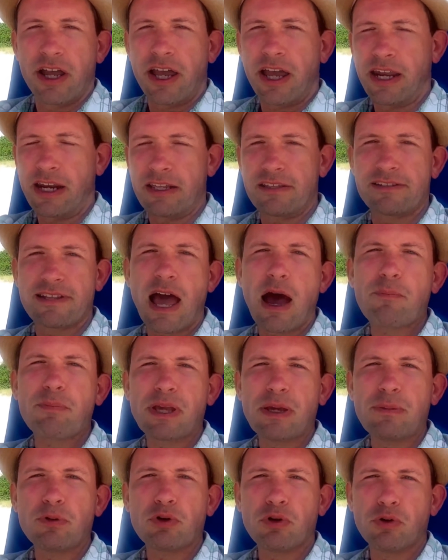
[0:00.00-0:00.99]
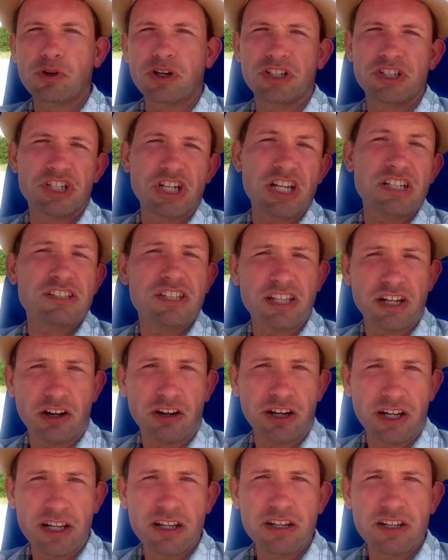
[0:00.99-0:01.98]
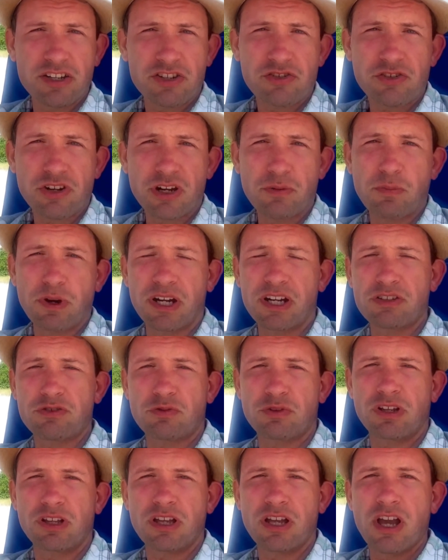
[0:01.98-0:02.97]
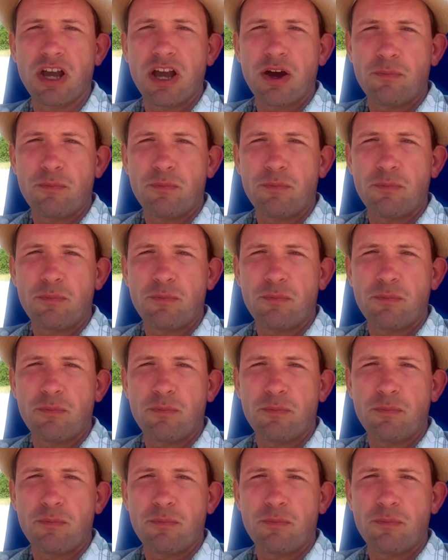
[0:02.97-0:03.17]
And it's not people who are just in our industry, but it's really